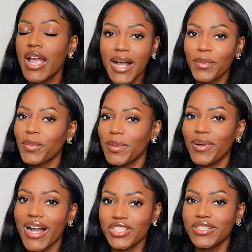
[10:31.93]
A couple people
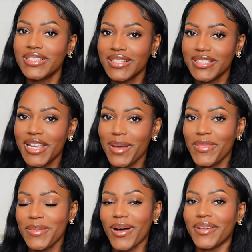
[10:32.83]
actually did DM
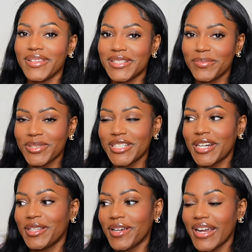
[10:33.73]
me about this in
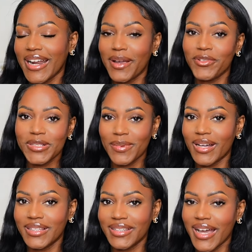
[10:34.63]
particular and I
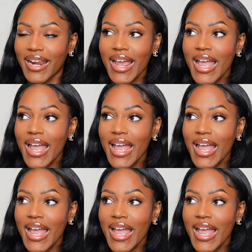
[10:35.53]
responded that